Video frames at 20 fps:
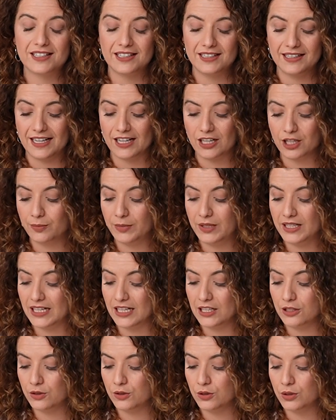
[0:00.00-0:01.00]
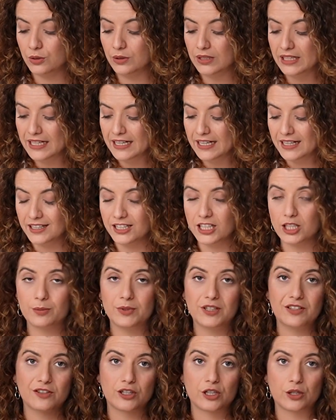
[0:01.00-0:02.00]
And that could be that you do a little
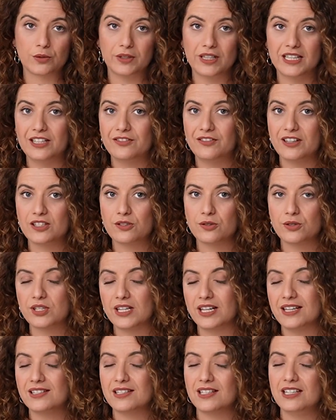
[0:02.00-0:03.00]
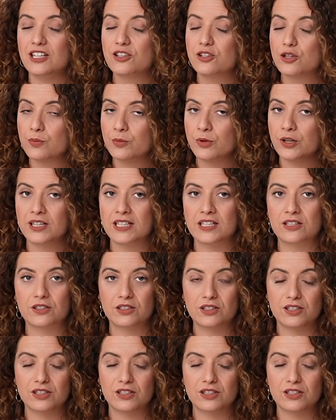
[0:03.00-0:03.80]
bit of a creative exercise each morning to